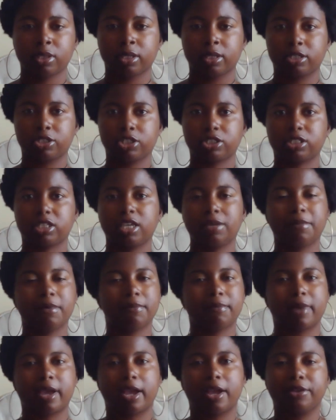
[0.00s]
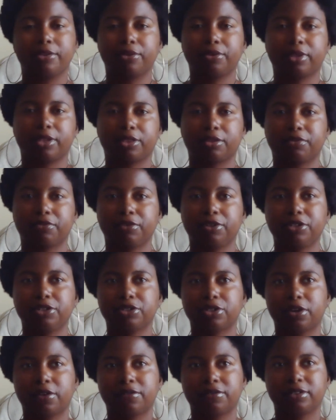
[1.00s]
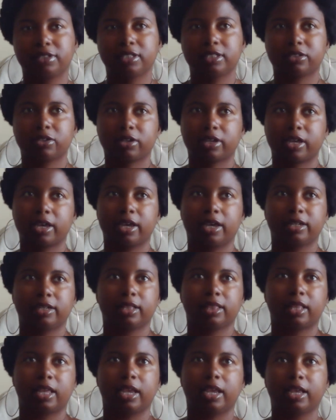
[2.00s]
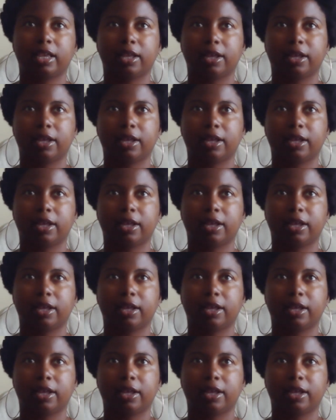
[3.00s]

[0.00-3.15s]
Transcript: Just keep in mind though that the free services are kind of like,